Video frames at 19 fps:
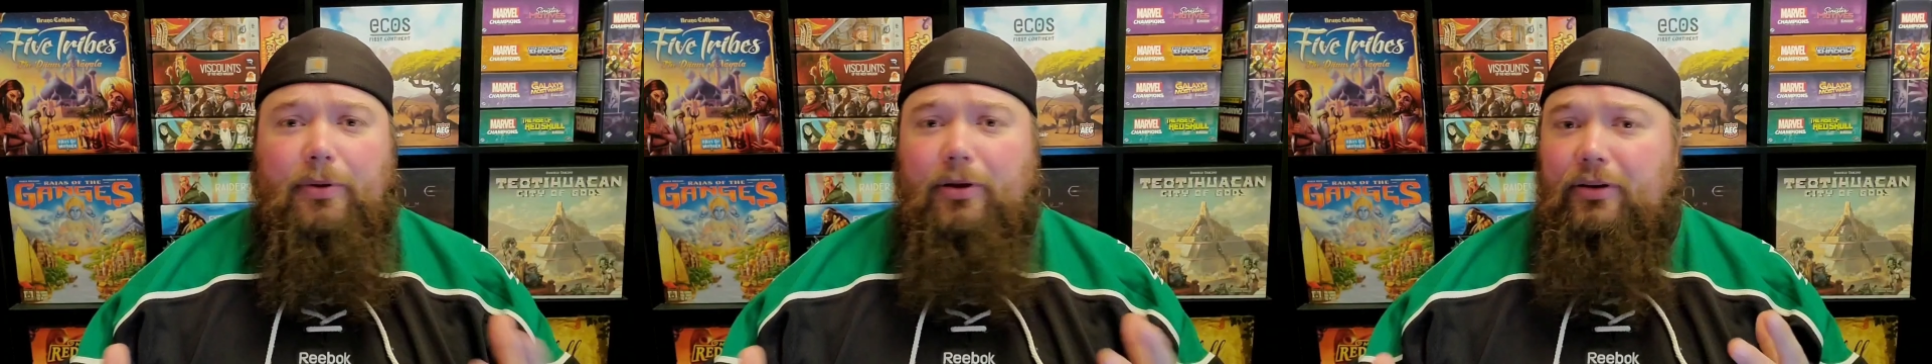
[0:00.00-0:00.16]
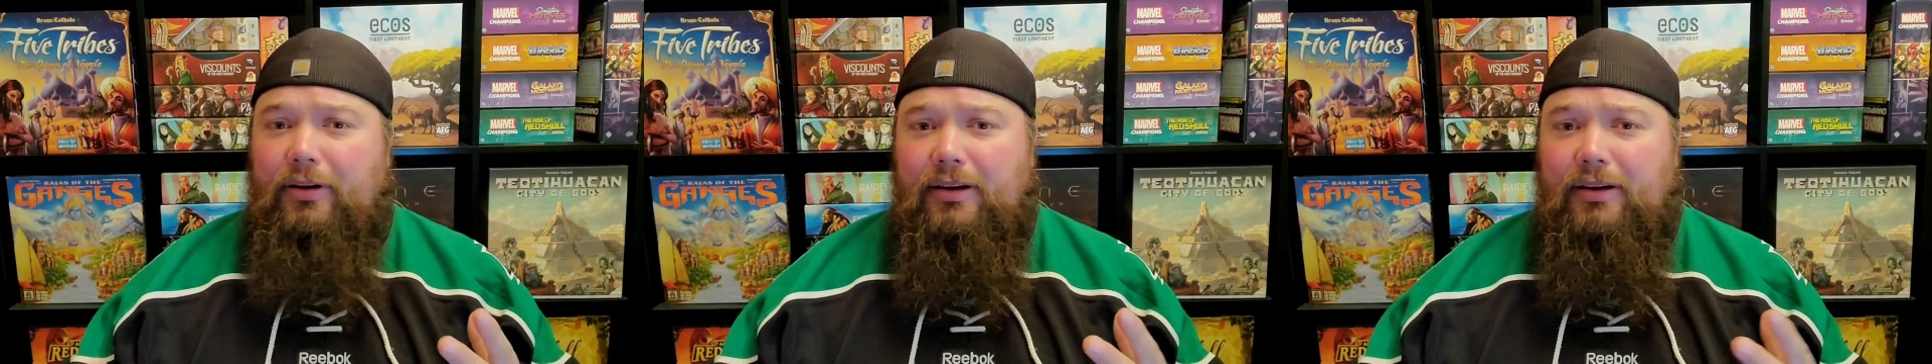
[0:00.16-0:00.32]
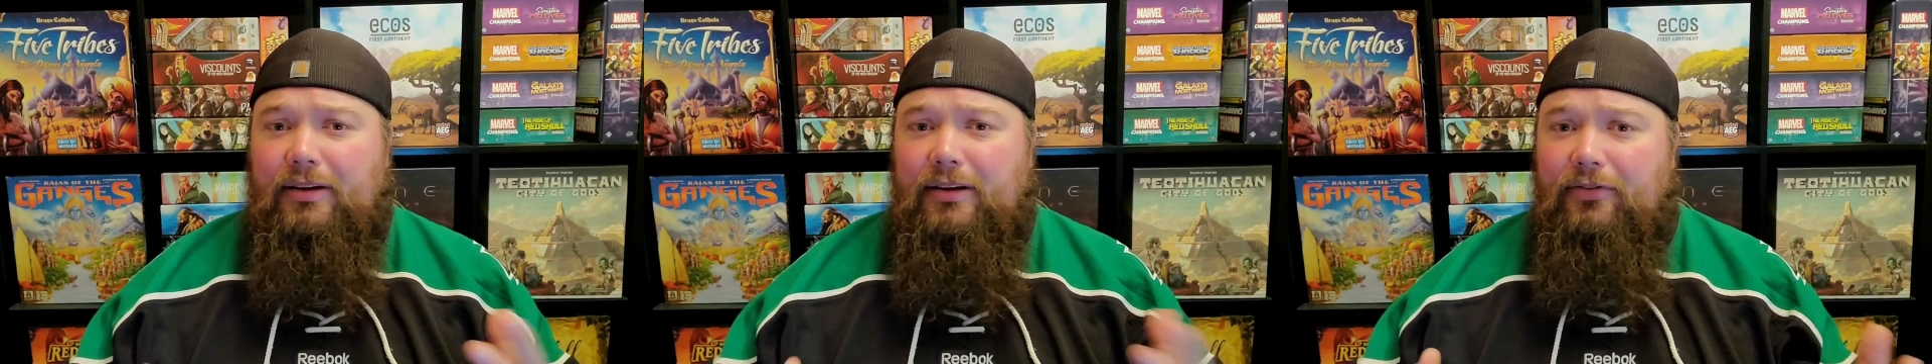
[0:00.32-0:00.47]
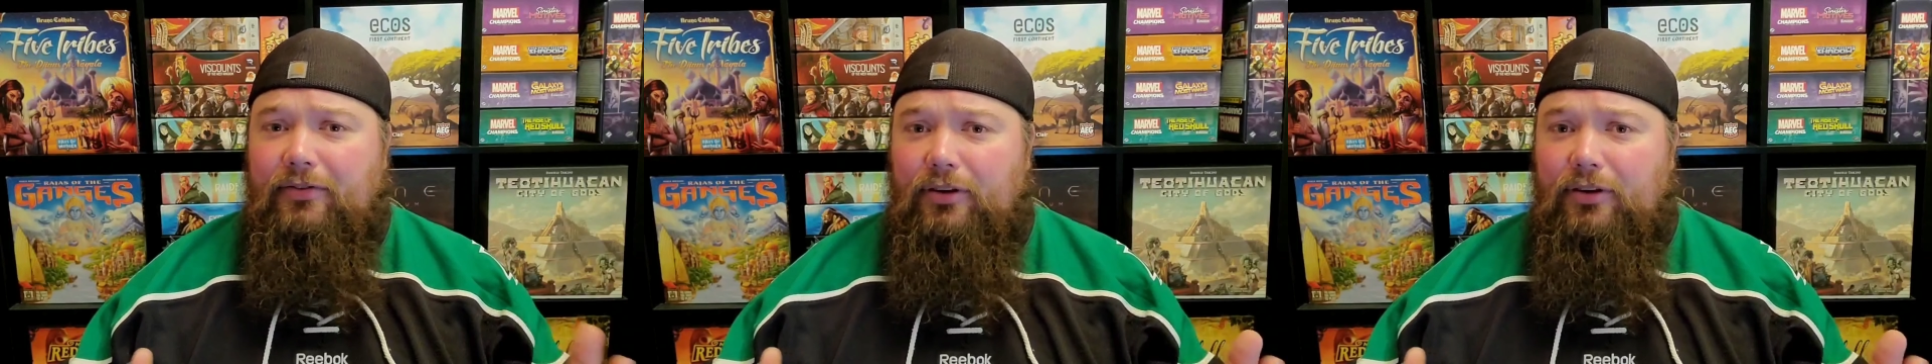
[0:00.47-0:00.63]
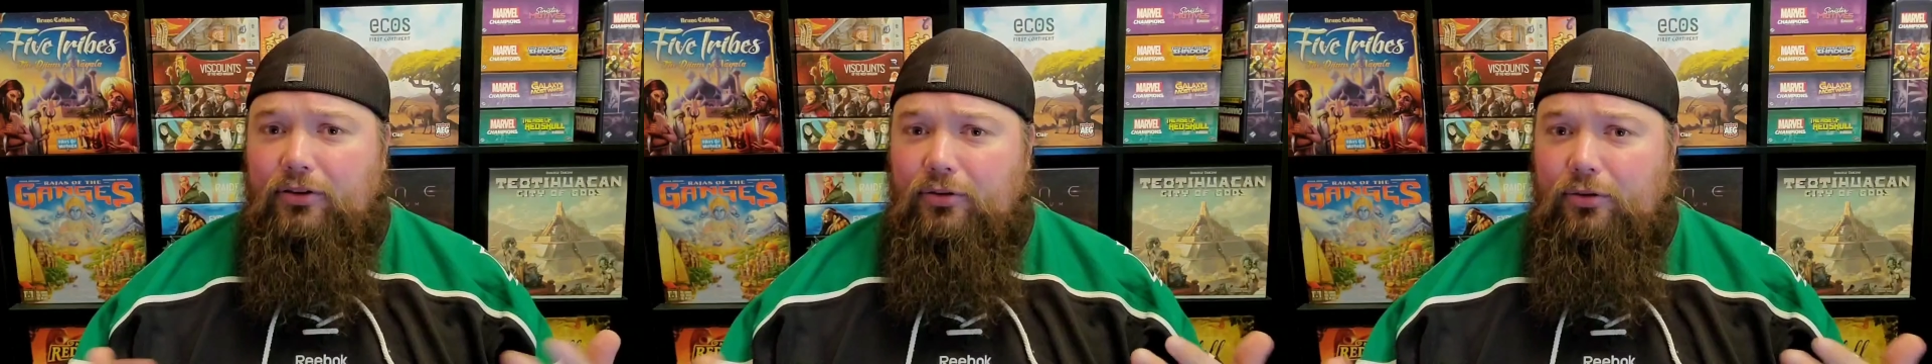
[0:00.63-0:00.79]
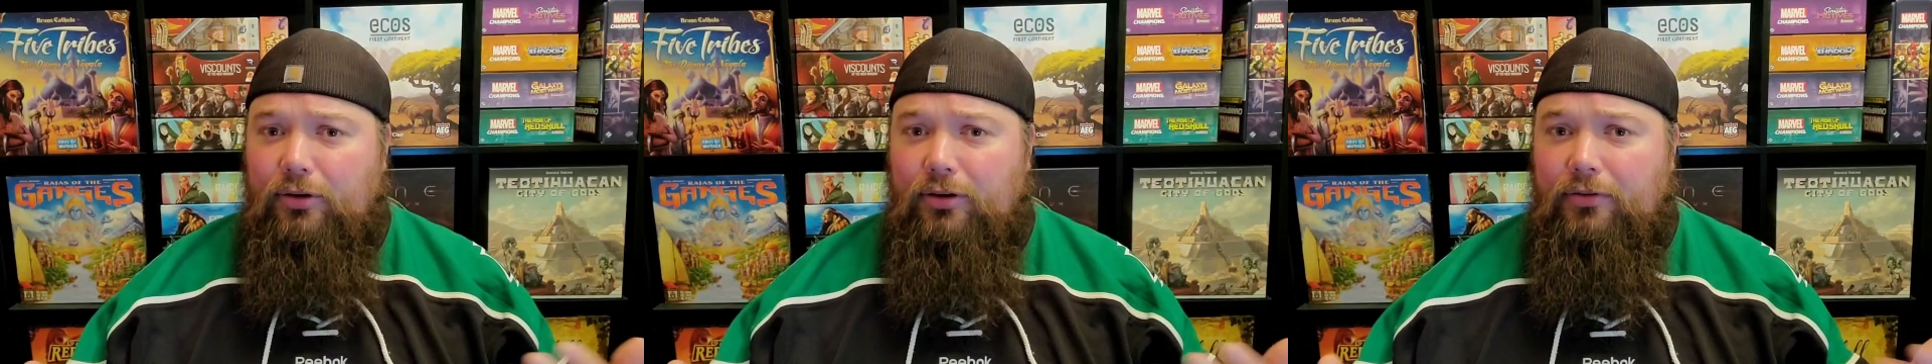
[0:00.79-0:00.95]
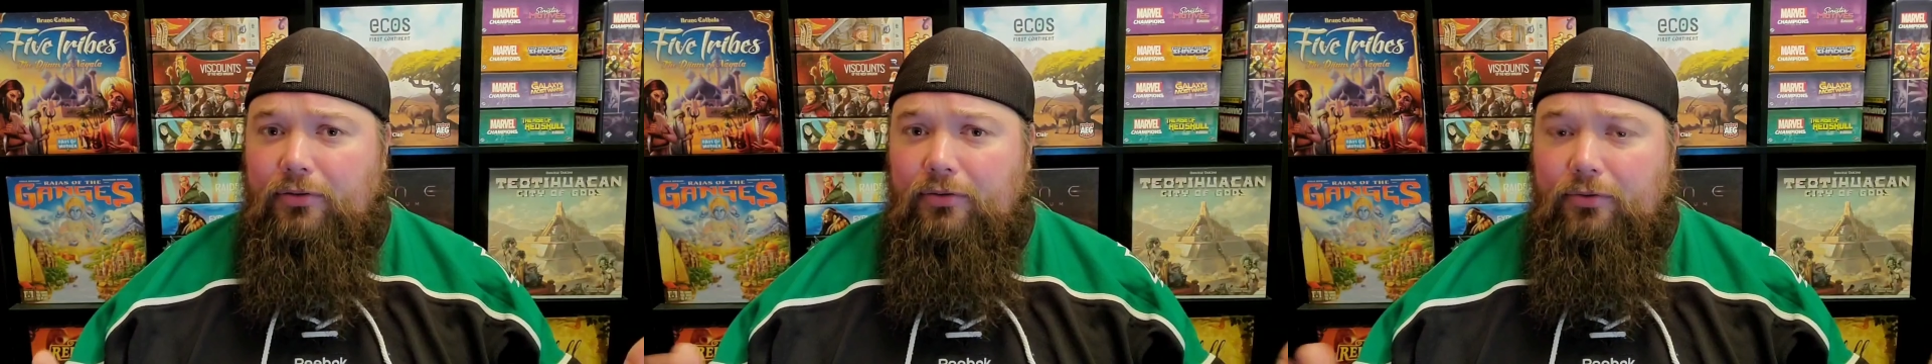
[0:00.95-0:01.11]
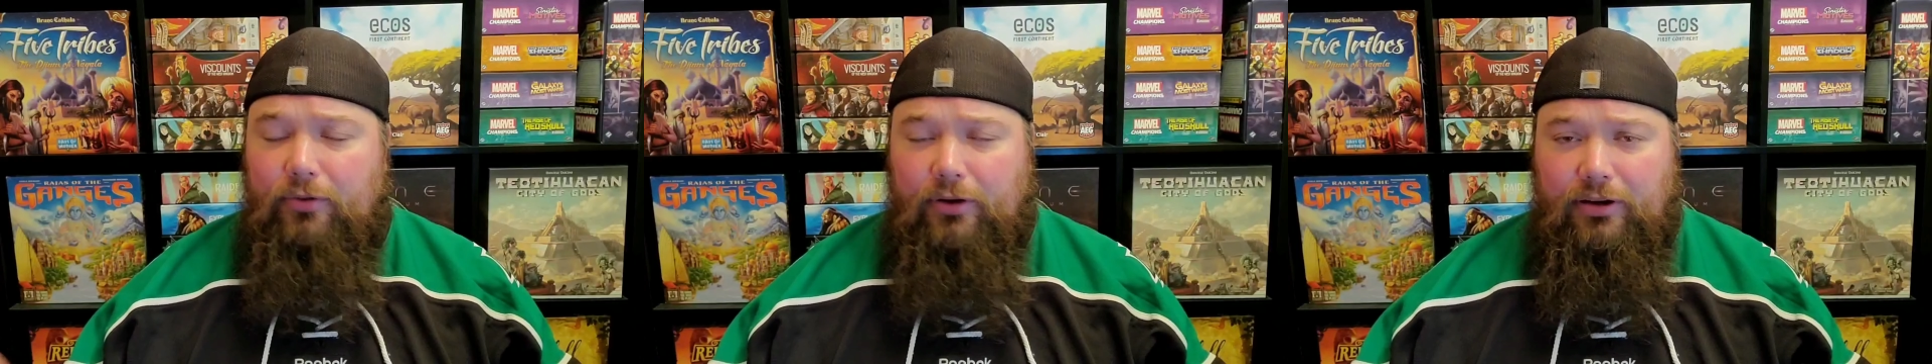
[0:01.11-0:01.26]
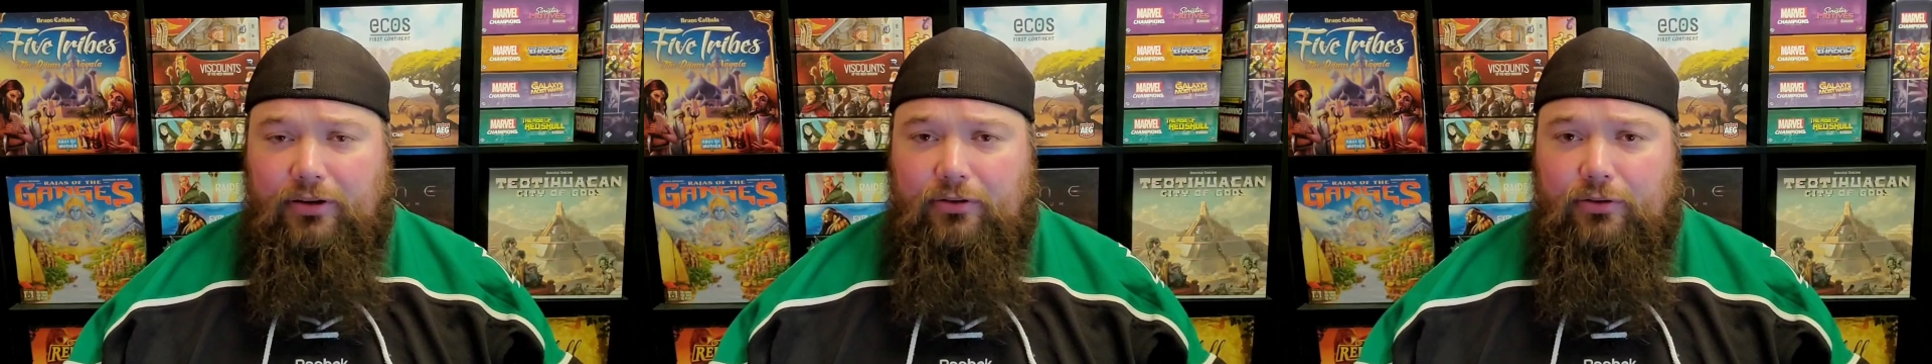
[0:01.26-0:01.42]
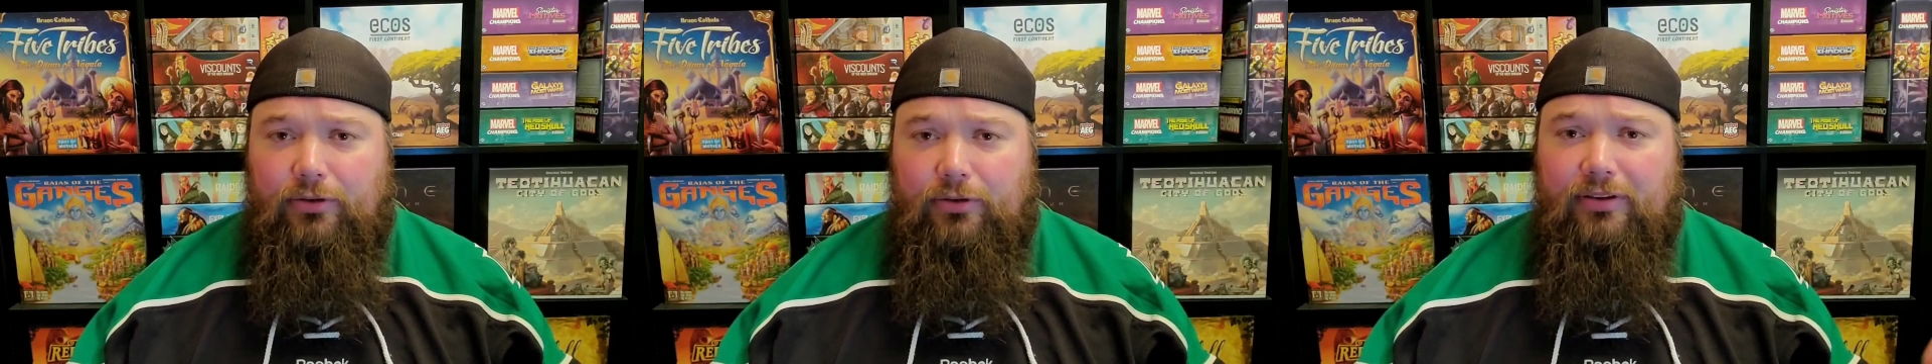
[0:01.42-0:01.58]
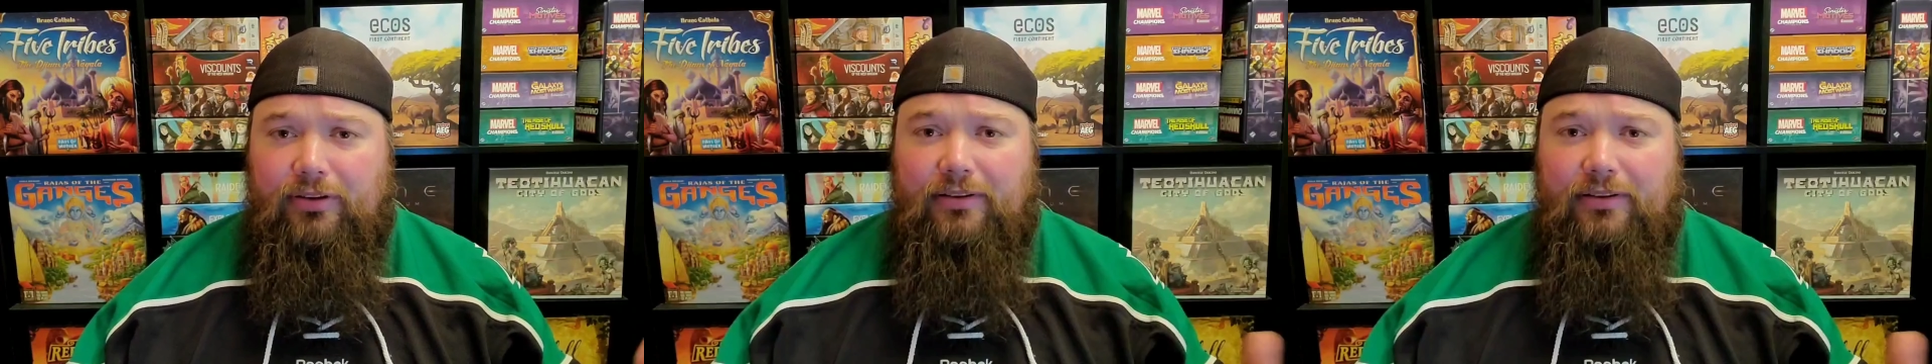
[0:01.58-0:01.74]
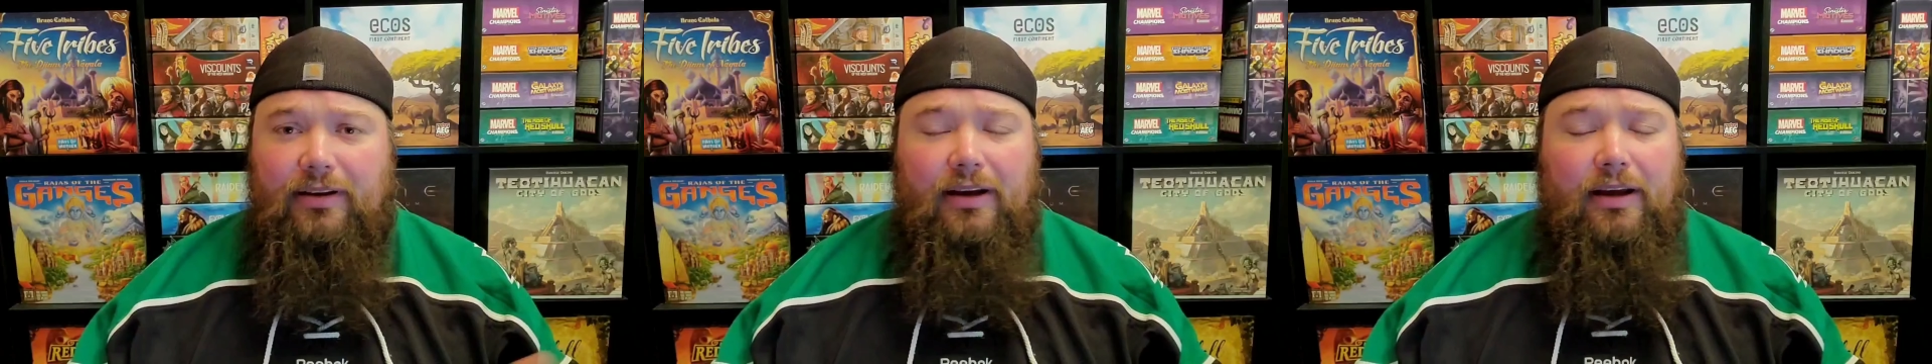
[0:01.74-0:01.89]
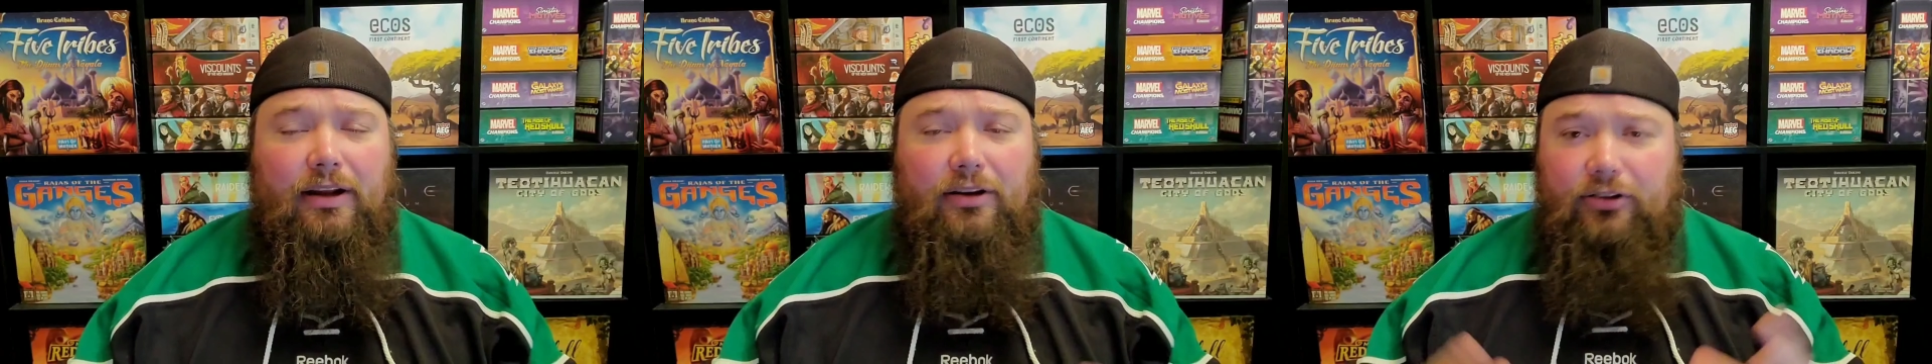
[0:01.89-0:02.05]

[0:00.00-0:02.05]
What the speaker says: building different sort of resources.